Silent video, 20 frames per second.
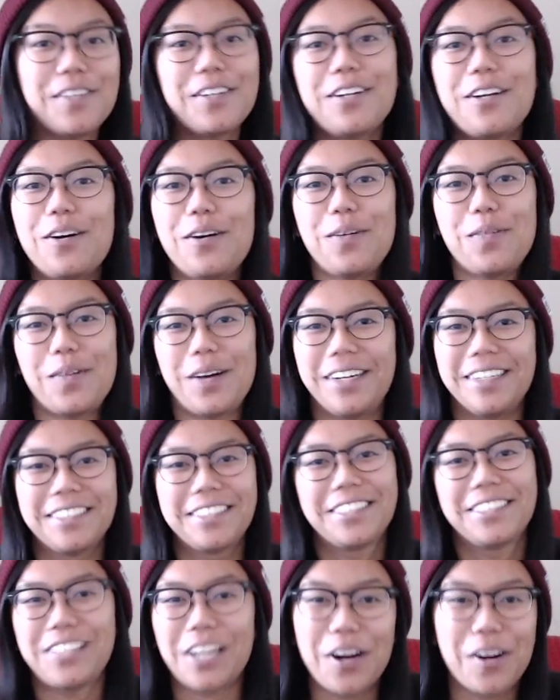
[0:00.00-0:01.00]
know where to
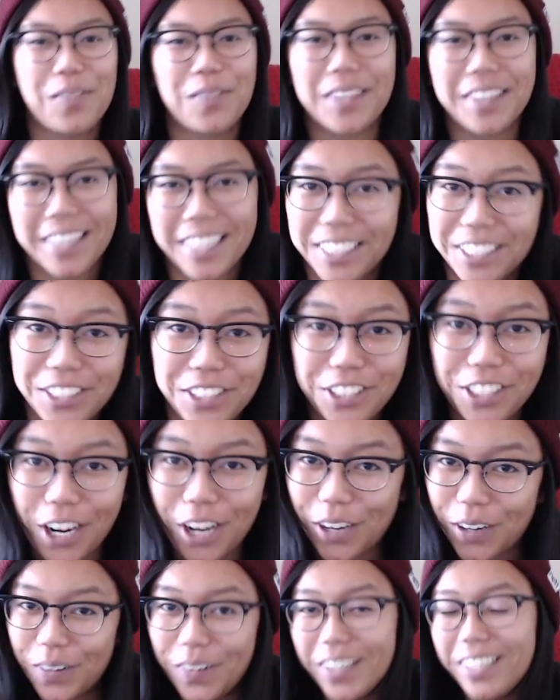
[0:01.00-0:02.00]
start with this show.